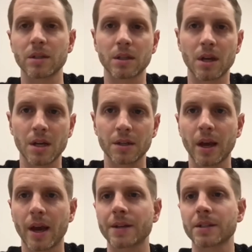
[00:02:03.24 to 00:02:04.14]
his
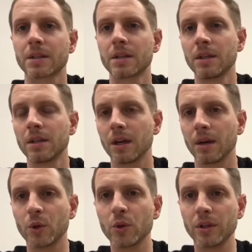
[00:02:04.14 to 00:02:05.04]
contacts,
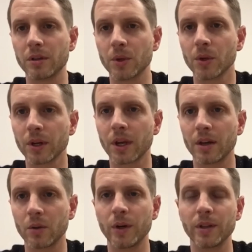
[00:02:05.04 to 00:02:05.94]
who he
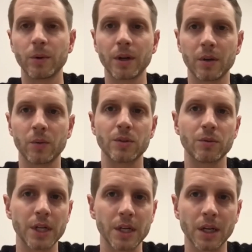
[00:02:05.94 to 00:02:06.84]
communicated with, what he was
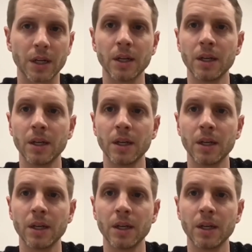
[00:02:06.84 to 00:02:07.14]
reading,